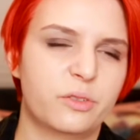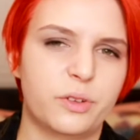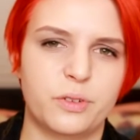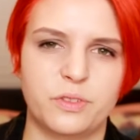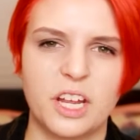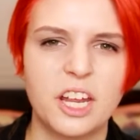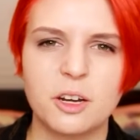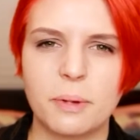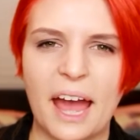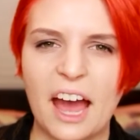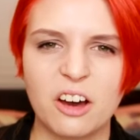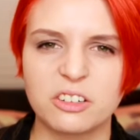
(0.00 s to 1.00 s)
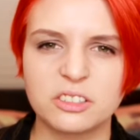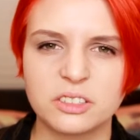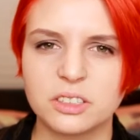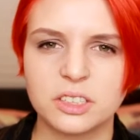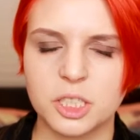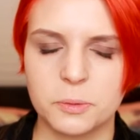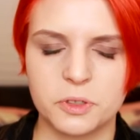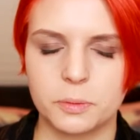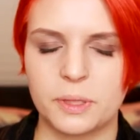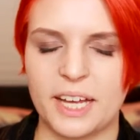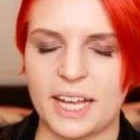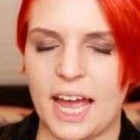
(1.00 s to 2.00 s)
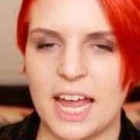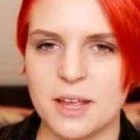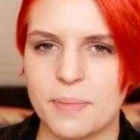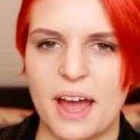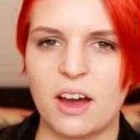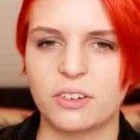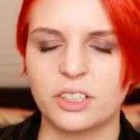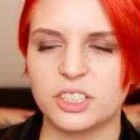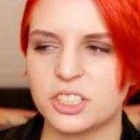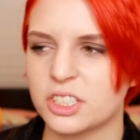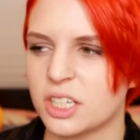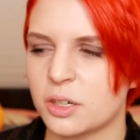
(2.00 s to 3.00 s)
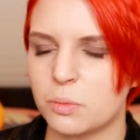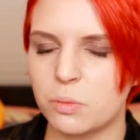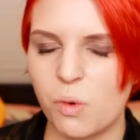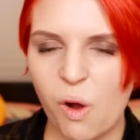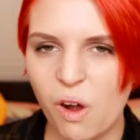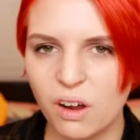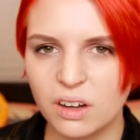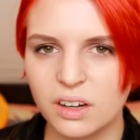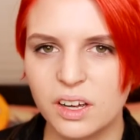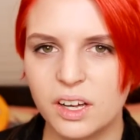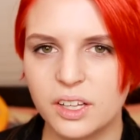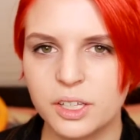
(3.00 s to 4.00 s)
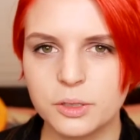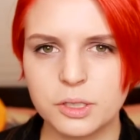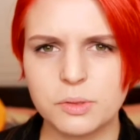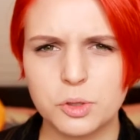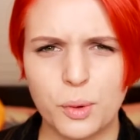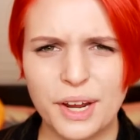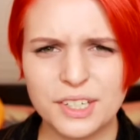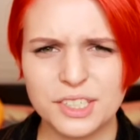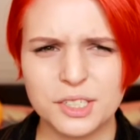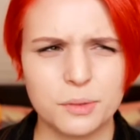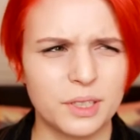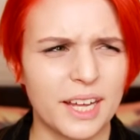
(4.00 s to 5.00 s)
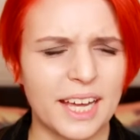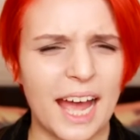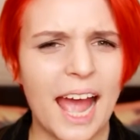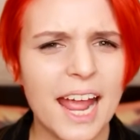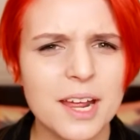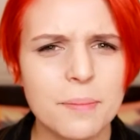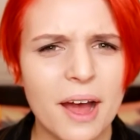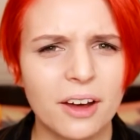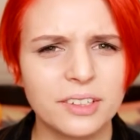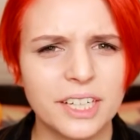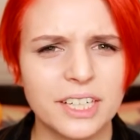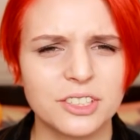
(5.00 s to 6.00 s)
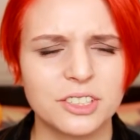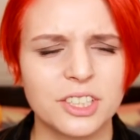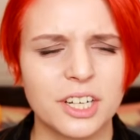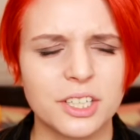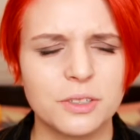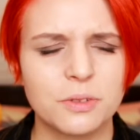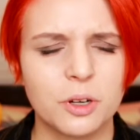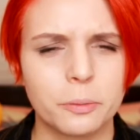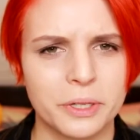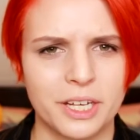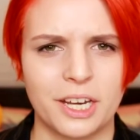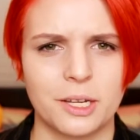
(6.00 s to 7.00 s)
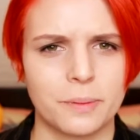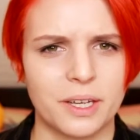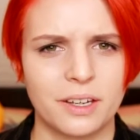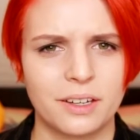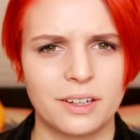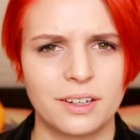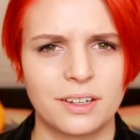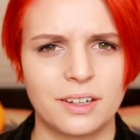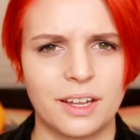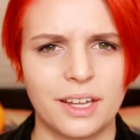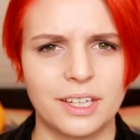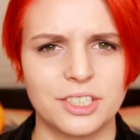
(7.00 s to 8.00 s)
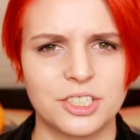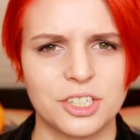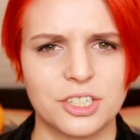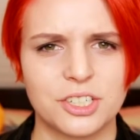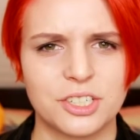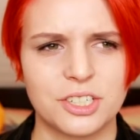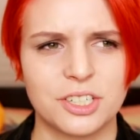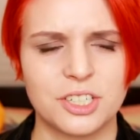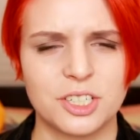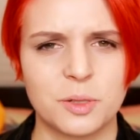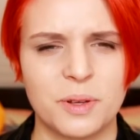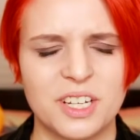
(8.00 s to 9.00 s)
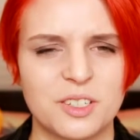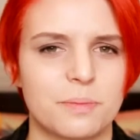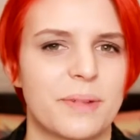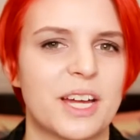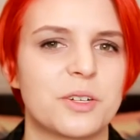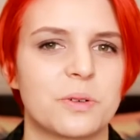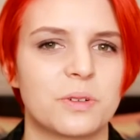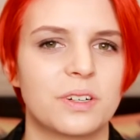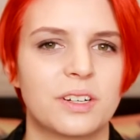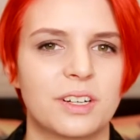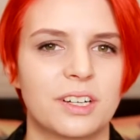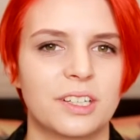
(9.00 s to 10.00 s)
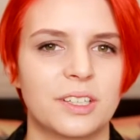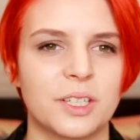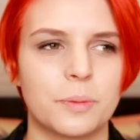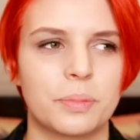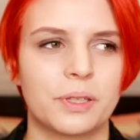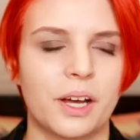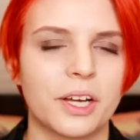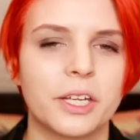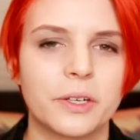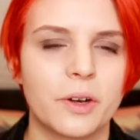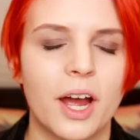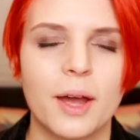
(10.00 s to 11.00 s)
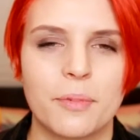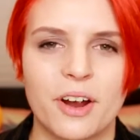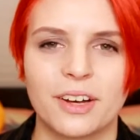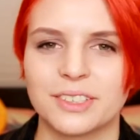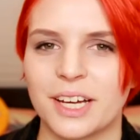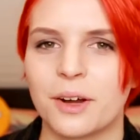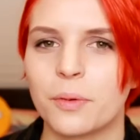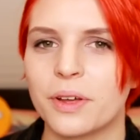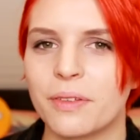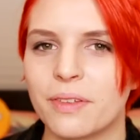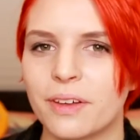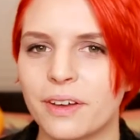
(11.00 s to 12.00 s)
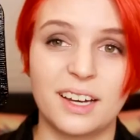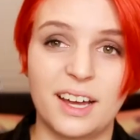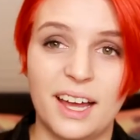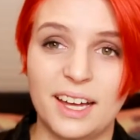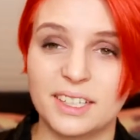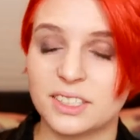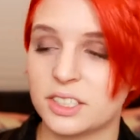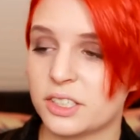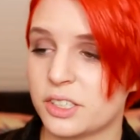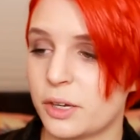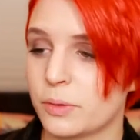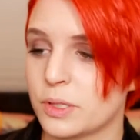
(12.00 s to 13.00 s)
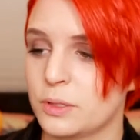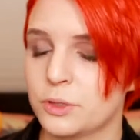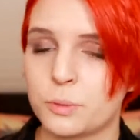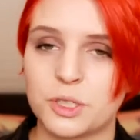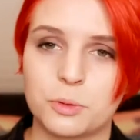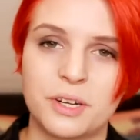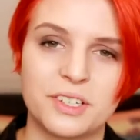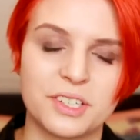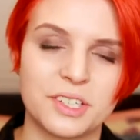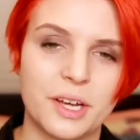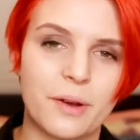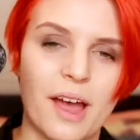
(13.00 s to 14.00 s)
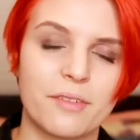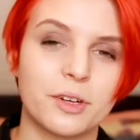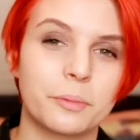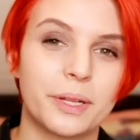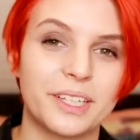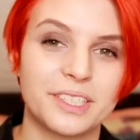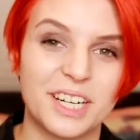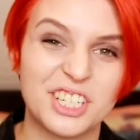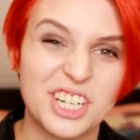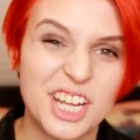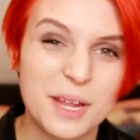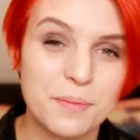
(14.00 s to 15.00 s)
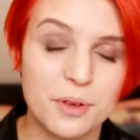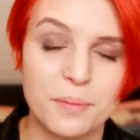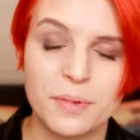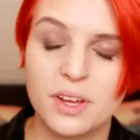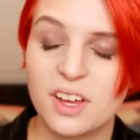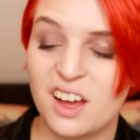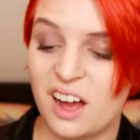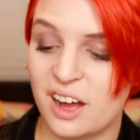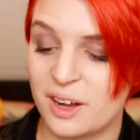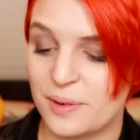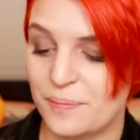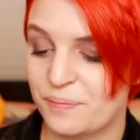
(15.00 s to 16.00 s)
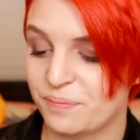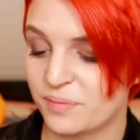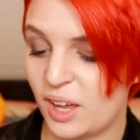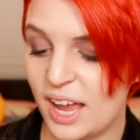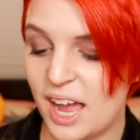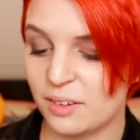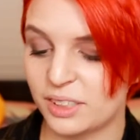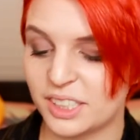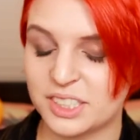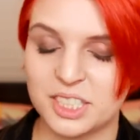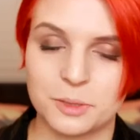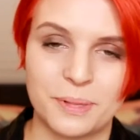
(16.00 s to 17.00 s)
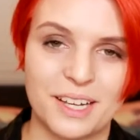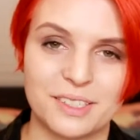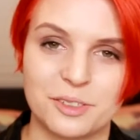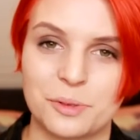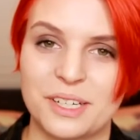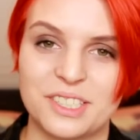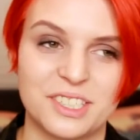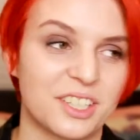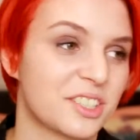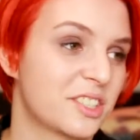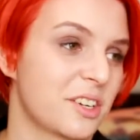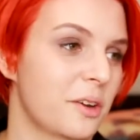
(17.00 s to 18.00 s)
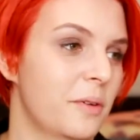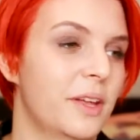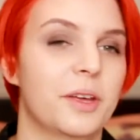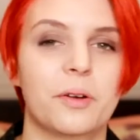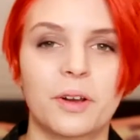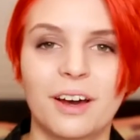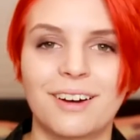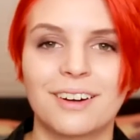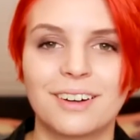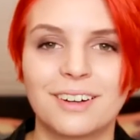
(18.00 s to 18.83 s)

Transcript: £15. Some of them like £8. I just think, what? There were some tweezers that were like £8 each. I was like, you've got to be kidding me. It's just a piece of metal that you pluck your eyebrows out with. So yeah, and because I always lose my tweezers, now I have a good place to actually keep them. I have like 6 pairs of tweezers, I just don't know where they all are. So